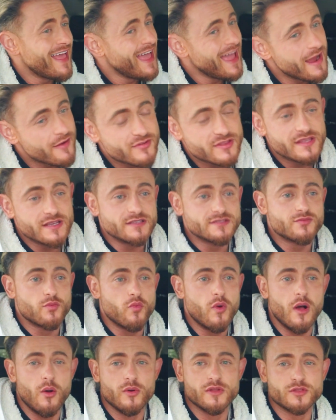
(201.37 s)
Everything's
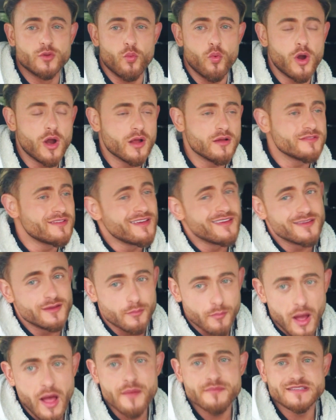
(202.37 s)
well with the world.
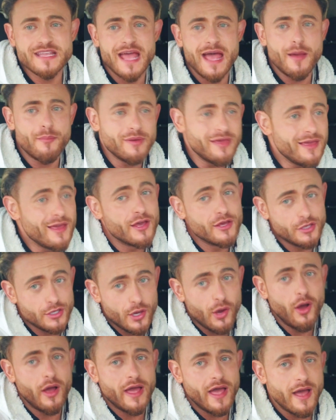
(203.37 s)
Your mom's happy.
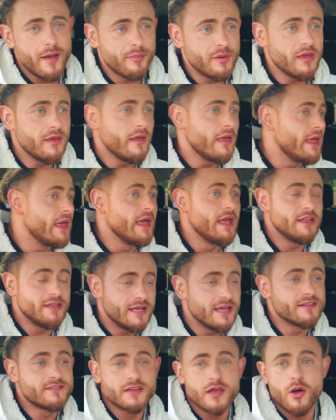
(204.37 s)
You're happy. And you
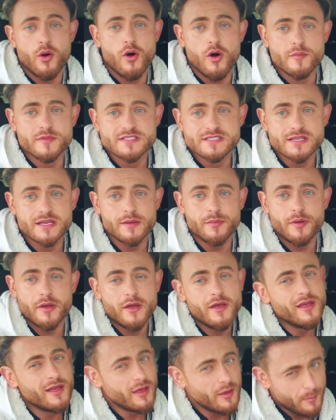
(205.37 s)
get to go home and sleep
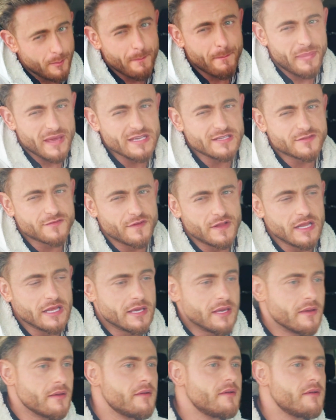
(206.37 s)
peacefully.